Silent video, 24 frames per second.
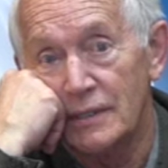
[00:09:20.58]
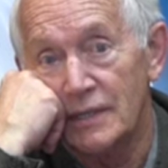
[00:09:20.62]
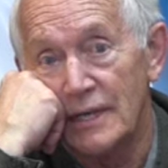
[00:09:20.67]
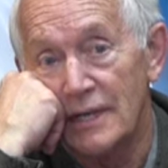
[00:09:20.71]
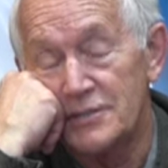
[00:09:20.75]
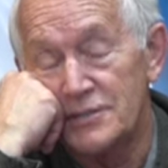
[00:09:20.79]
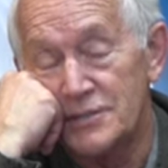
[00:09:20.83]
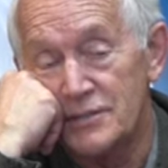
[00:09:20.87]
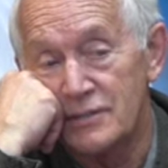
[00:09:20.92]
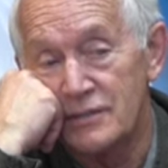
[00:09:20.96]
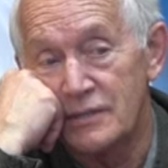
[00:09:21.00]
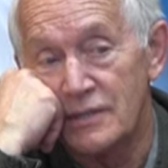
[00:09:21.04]

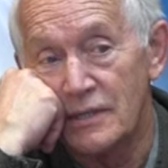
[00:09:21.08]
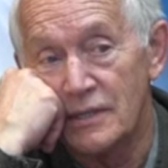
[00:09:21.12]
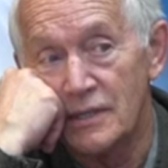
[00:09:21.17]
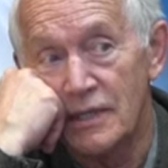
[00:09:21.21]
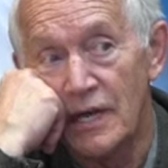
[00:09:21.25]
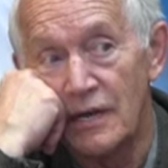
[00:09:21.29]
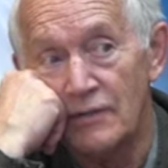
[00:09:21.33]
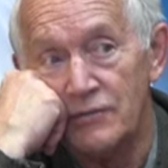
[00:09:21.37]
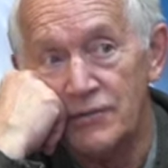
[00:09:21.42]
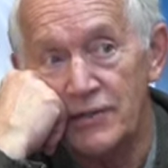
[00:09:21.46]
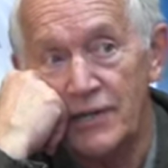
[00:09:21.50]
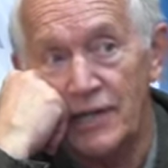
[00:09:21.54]
That's
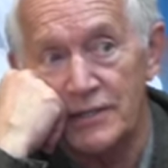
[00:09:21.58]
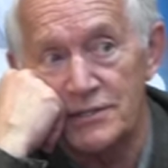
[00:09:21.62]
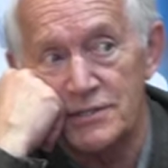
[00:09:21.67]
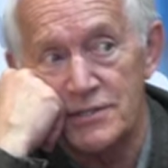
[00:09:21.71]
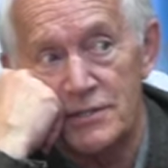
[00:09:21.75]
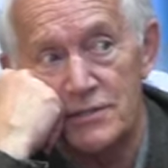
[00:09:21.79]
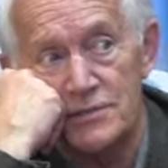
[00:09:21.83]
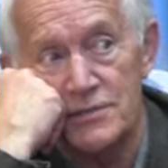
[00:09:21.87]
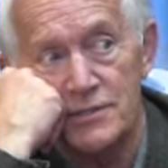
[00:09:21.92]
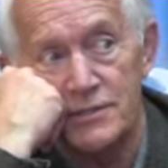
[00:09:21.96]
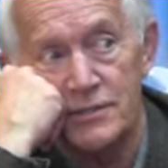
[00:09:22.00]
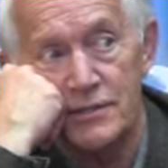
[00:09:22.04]
life
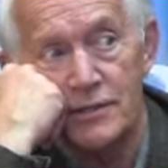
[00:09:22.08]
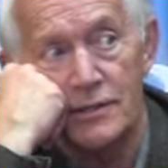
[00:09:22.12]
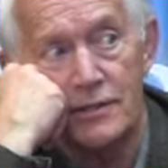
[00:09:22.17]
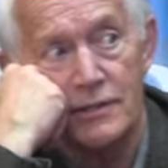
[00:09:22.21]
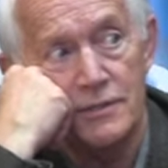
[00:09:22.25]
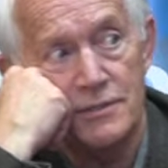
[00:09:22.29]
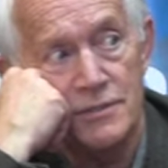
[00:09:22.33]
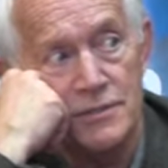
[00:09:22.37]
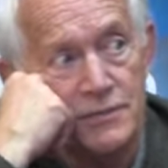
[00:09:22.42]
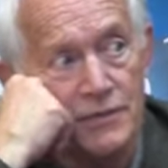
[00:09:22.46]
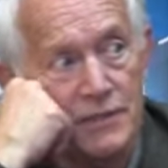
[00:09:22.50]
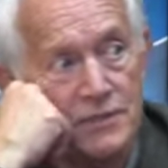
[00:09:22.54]
takes those turns,
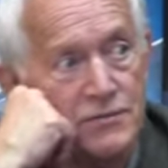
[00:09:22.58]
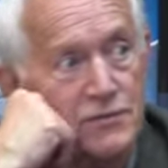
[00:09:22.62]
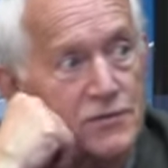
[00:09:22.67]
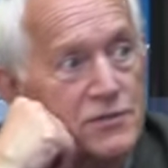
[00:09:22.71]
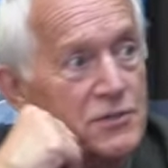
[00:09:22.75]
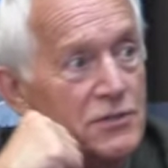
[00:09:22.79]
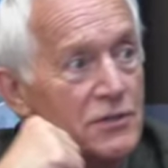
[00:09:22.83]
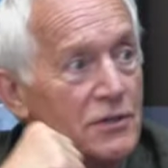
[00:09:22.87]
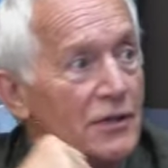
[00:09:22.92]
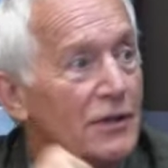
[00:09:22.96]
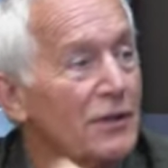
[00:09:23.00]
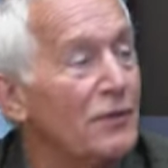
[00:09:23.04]
that's
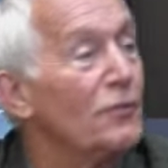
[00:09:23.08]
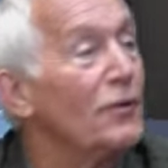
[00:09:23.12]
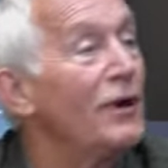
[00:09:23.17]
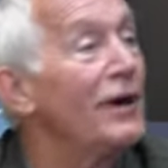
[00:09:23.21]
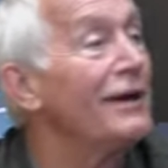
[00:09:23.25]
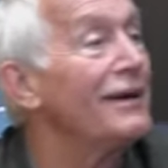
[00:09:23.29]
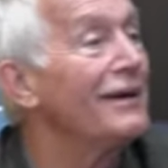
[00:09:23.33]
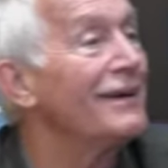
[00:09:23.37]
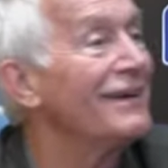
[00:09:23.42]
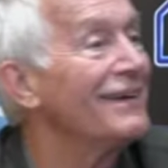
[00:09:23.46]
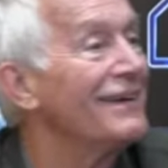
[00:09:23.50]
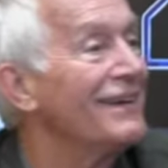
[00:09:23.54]
for sure.
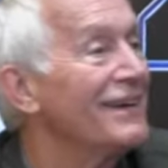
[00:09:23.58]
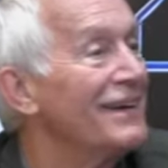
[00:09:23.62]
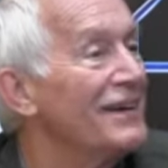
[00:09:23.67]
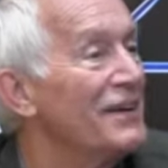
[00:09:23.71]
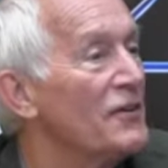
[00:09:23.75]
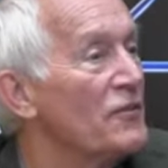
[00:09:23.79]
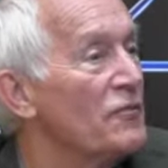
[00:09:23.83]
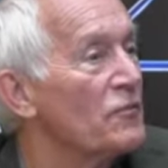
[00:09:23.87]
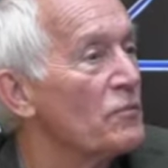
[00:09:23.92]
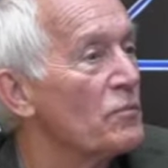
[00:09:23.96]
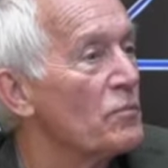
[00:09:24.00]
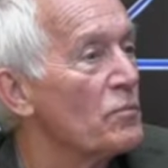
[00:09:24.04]
What? We have
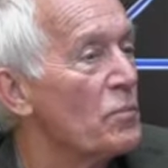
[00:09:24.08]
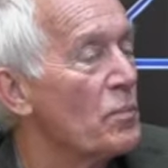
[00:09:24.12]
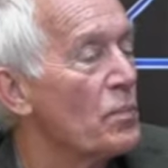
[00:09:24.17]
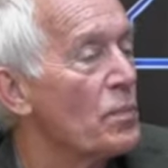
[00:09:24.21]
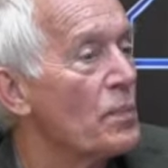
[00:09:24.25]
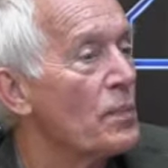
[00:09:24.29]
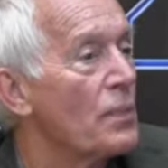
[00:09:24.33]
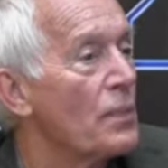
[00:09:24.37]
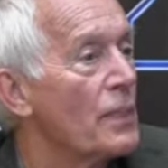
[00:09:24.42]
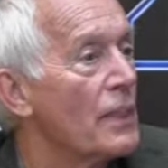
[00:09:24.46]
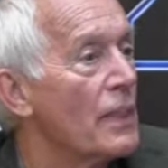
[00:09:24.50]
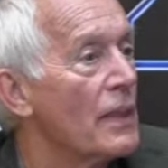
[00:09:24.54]
time for one more.
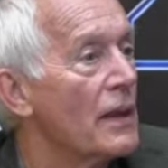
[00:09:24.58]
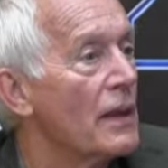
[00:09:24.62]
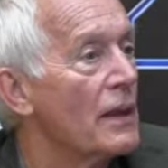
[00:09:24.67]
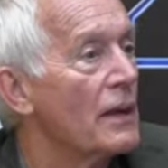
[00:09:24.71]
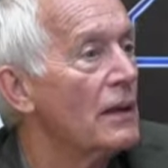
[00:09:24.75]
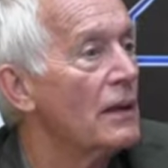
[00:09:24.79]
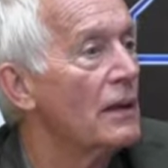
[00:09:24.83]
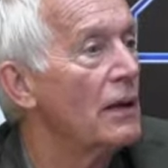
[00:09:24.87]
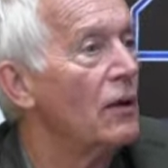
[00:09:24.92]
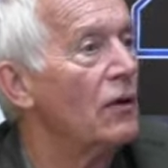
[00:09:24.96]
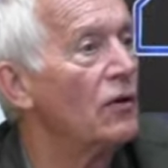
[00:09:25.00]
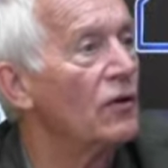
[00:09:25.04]

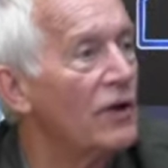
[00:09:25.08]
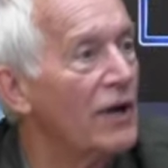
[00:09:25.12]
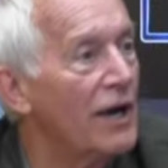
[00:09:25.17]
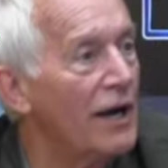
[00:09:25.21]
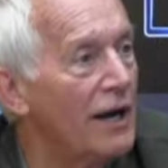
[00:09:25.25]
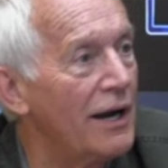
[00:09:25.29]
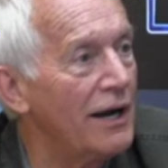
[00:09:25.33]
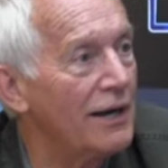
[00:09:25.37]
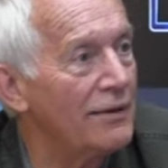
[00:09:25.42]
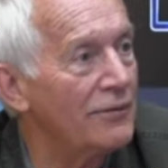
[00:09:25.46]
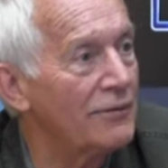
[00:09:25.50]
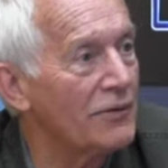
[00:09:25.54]
Oh
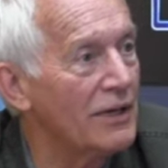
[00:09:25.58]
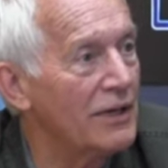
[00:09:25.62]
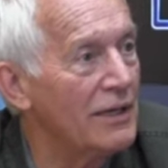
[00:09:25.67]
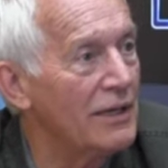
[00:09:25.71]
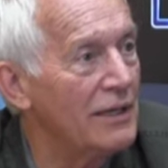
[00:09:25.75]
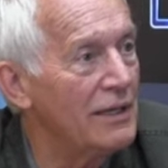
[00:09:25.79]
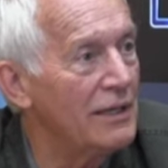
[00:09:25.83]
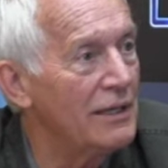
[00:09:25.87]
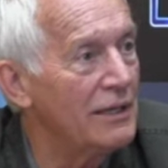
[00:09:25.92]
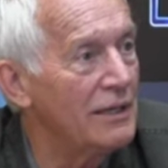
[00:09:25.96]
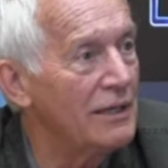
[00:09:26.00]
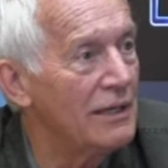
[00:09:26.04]
God,
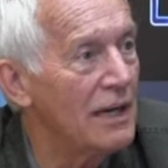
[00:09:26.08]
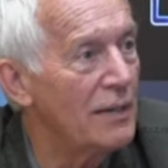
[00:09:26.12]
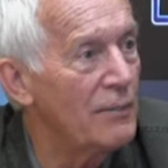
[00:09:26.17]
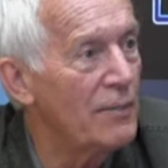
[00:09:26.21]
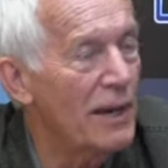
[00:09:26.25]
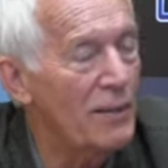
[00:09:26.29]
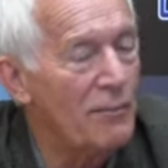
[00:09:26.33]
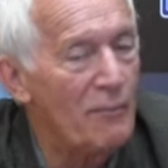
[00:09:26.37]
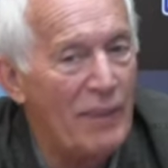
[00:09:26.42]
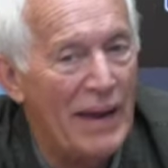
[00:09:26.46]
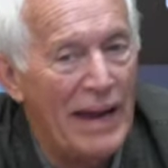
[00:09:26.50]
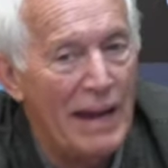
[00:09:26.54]
really?
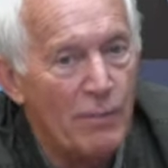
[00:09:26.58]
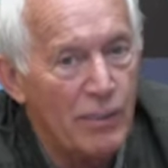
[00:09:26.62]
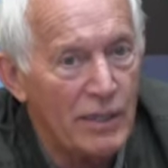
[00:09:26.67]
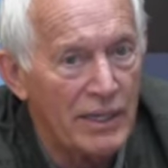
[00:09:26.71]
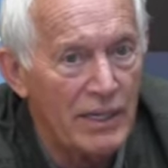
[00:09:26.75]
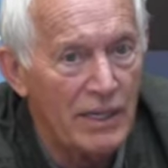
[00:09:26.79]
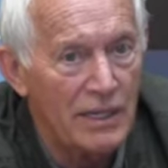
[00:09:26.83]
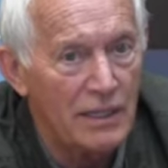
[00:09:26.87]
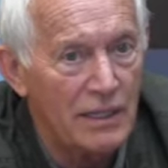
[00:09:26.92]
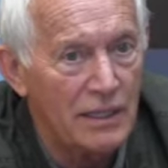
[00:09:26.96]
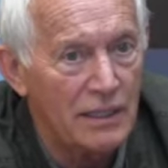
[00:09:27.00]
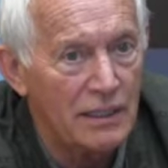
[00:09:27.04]
Am I
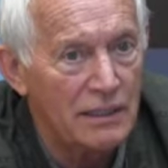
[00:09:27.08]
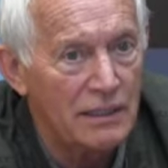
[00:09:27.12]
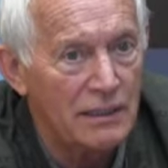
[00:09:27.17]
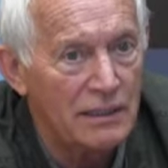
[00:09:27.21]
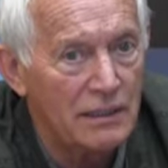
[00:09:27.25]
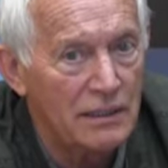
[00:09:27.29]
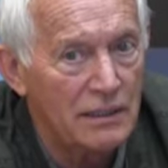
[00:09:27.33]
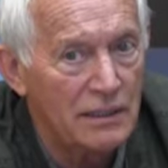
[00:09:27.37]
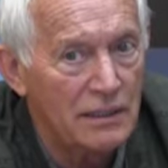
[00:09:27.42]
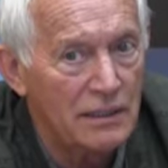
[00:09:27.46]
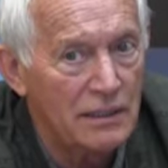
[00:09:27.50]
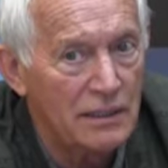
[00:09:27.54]
babbling on?
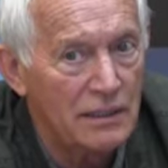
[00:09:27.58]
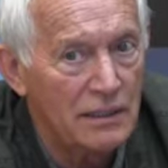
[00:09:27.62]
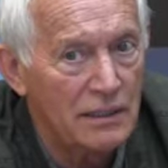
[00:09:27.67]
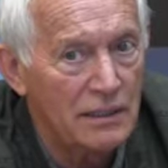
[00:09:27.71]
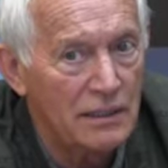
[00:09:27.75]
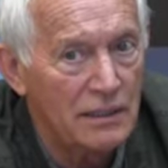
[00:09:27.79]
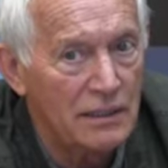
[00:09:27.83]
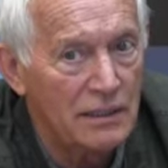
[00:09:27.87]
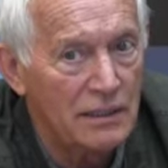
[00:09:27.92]
No.